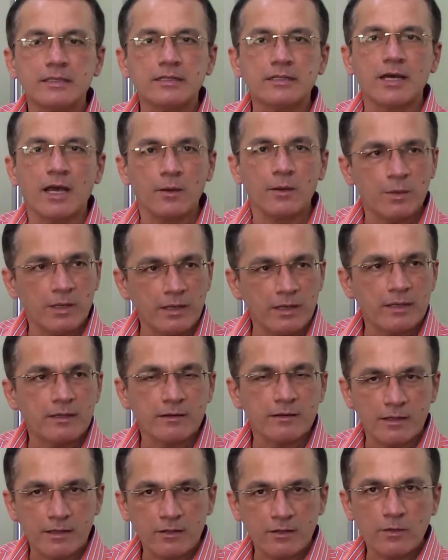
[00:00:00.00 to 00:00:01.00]
are diabetic
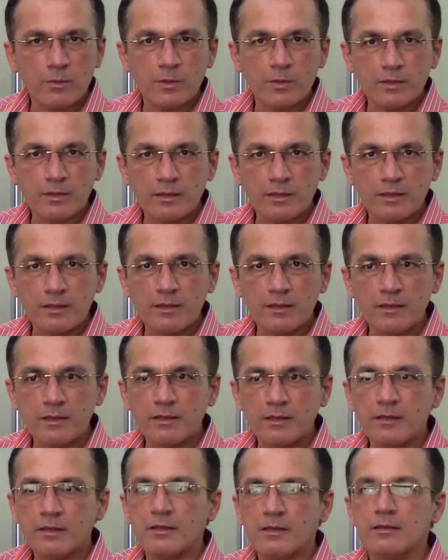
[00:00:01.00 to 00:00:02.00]
retinopathy.
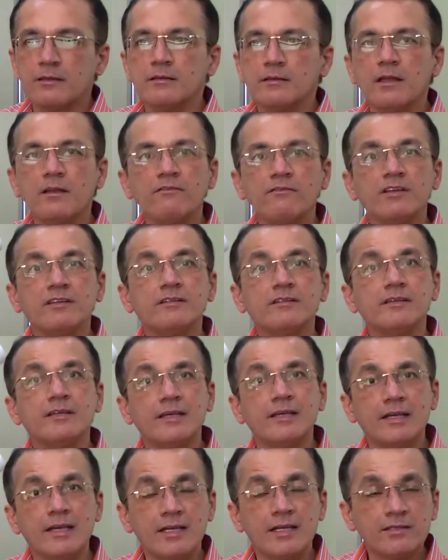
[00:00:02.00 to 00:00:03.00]
Then we
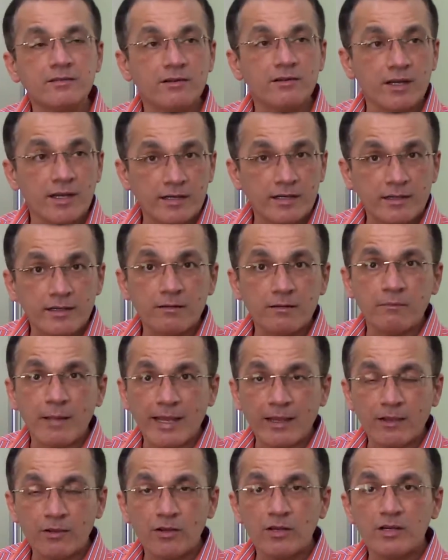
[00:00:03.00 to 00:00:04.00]
see age-related
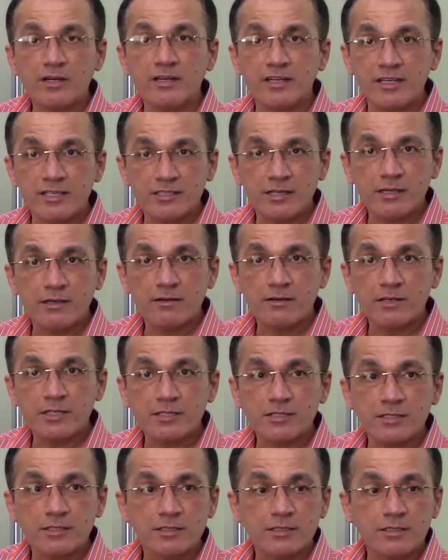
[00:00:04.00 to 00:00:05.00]
macular
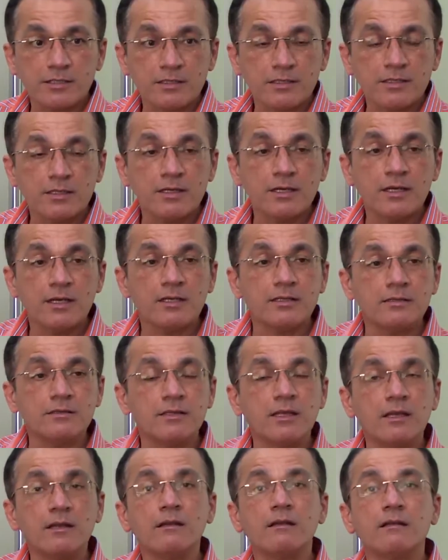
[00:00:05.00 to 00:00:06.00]
degeneration,
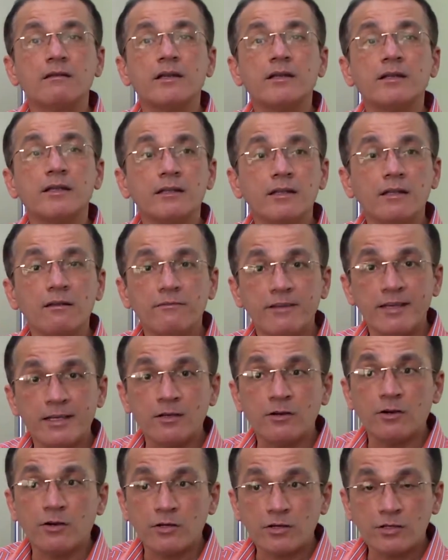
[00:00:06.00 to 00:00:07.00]
then retinal
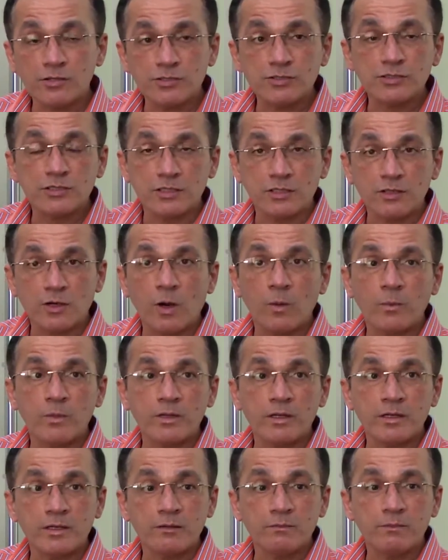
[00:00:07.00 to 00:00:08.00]
vein occlusion,
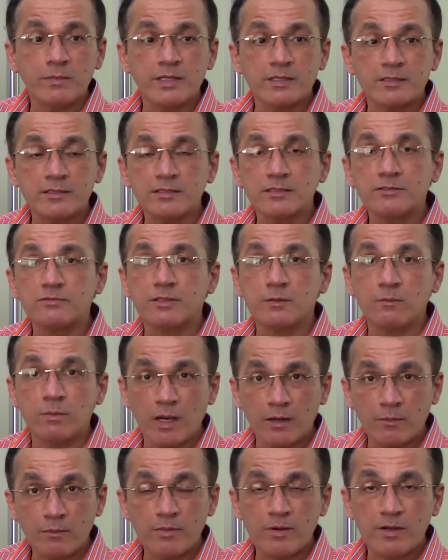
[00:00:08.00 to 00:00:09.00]
common in patients with
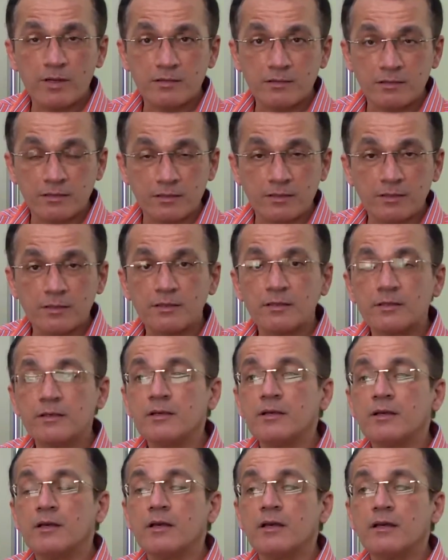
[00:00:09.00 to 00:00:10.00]
blood pressure,
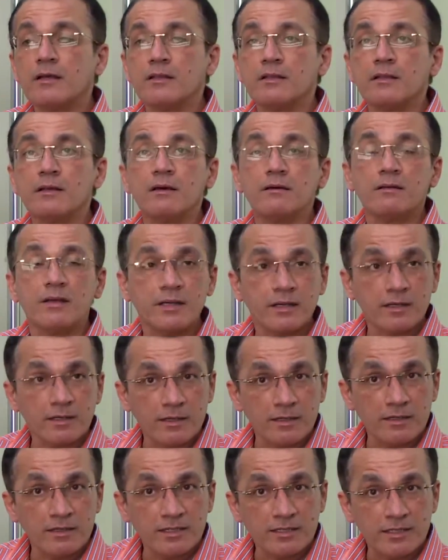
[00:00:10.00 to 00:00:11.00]

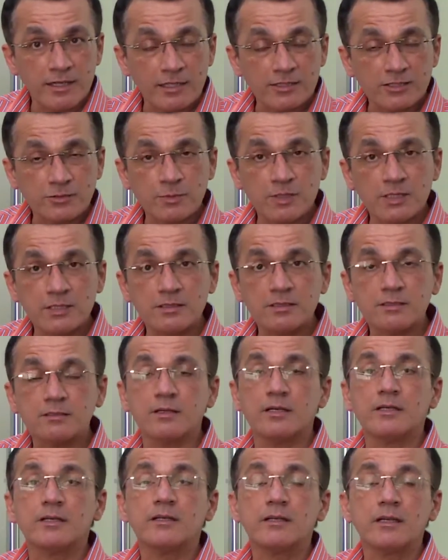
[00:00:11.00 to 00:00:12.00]
retinal detachments,
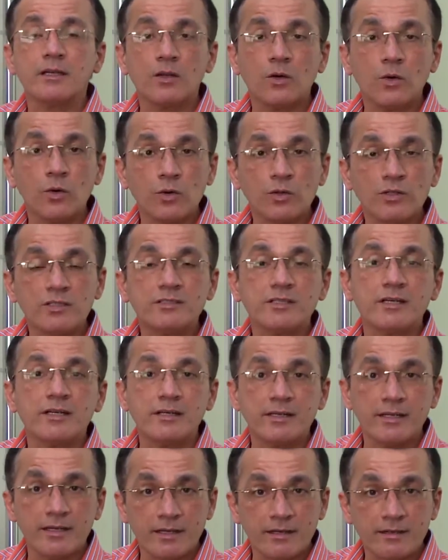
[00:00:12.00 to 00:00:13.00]
retinal holes
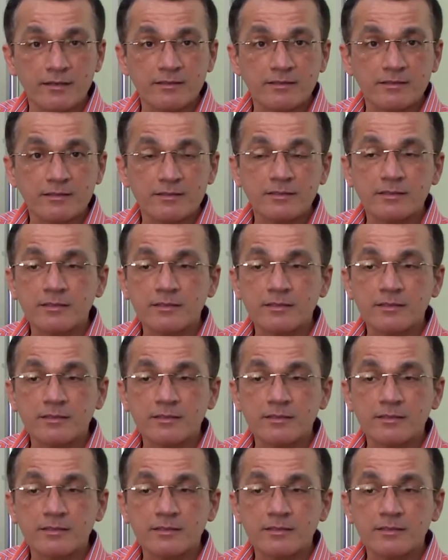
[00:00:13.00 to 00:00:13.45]
and tears,